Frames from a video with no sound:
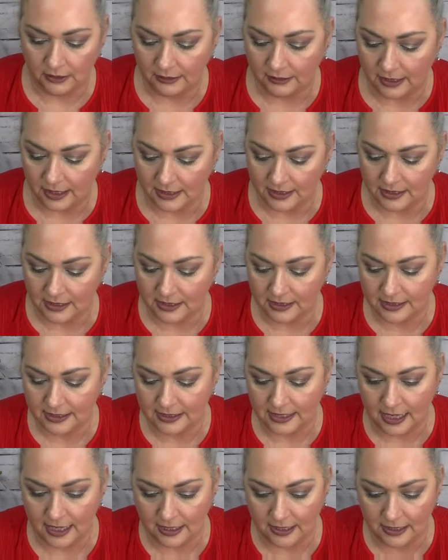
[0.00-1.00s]
That's
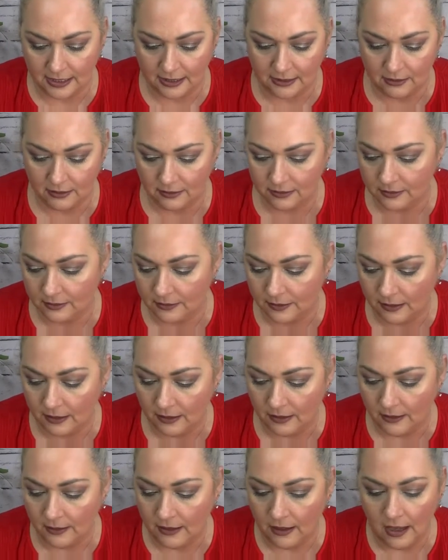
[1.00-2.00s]
exciting.
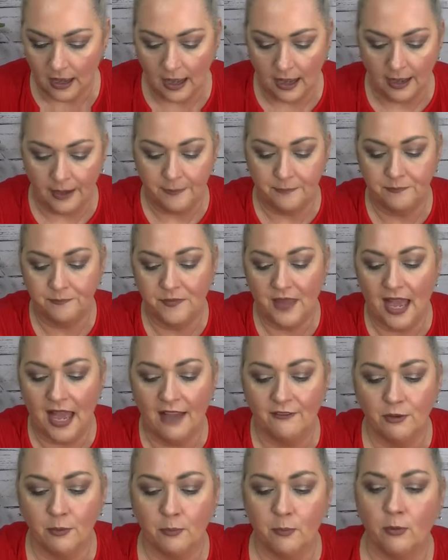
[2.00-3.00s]
Um, I
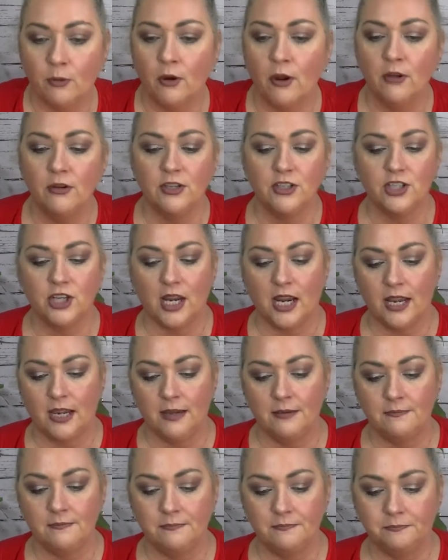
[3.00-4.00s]
have a protege